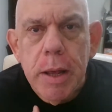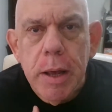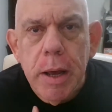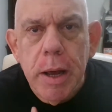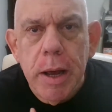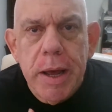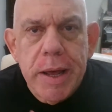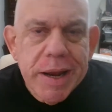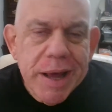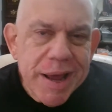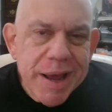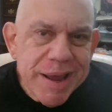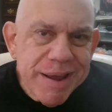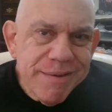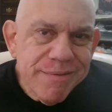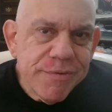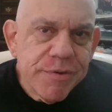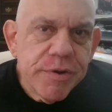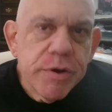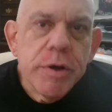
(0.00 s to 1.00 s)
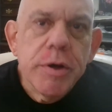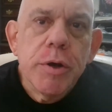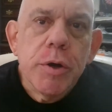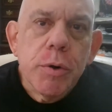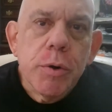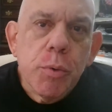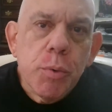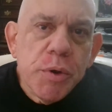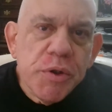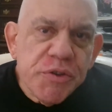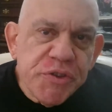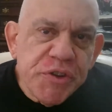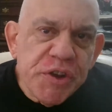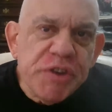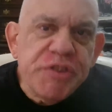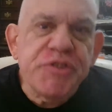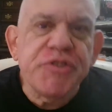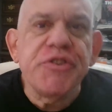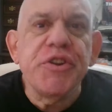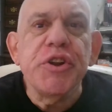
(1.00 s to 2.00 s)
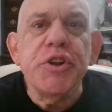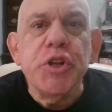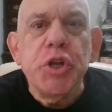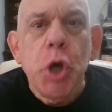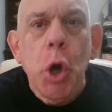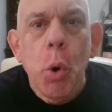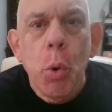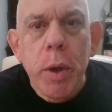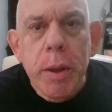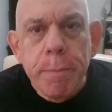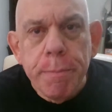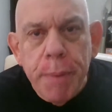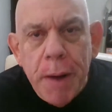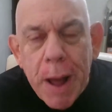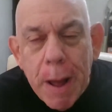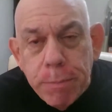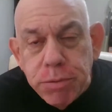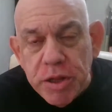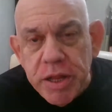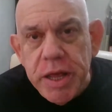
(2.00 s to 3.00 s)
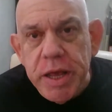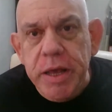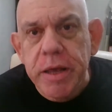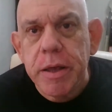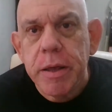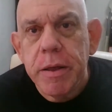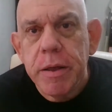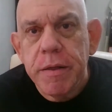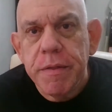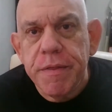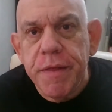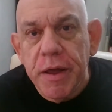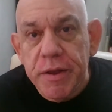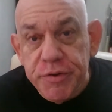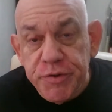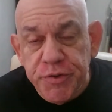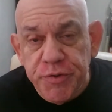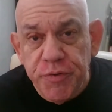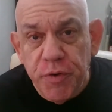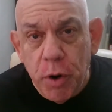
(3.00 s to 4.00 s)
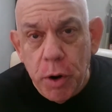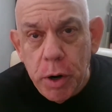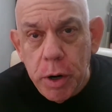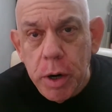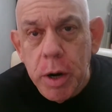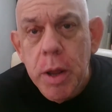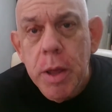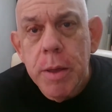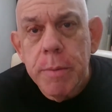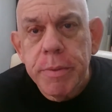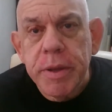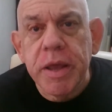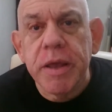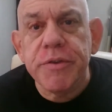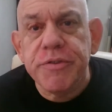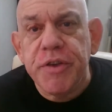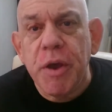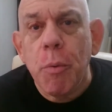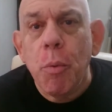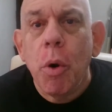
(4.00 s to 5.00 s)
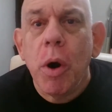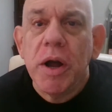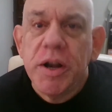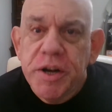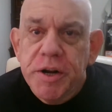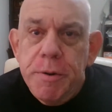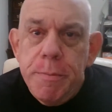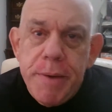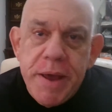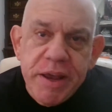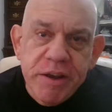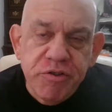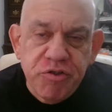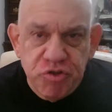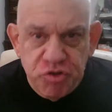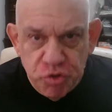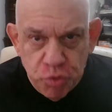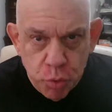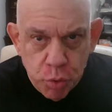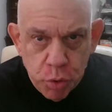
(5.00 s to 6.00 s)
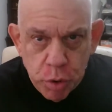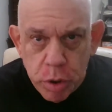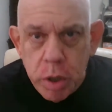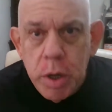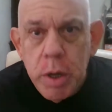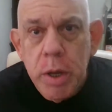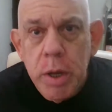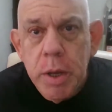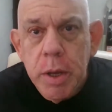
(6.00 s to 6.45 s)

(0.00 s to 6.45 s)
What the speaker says: And I have resisted going public thus far because I wanted to make sure